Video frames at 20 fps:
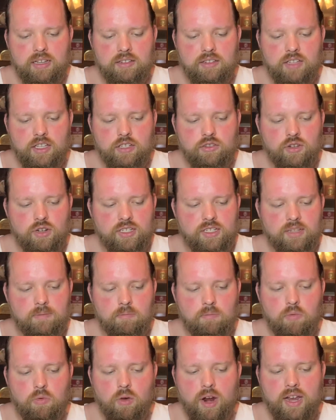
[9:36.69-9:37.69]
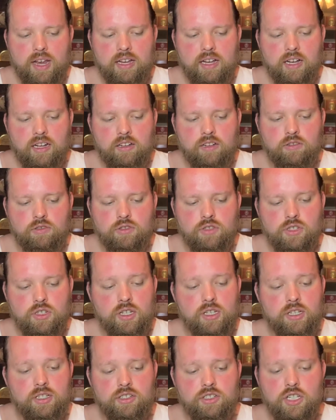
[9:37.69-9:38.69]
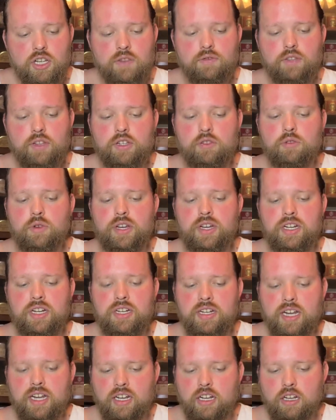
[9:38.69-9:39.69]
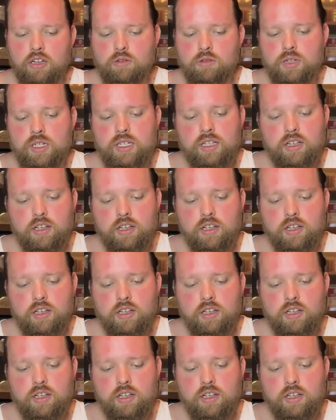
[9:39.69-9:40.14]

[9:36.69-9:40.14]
They dress in bright colors, chiefly green and yellow,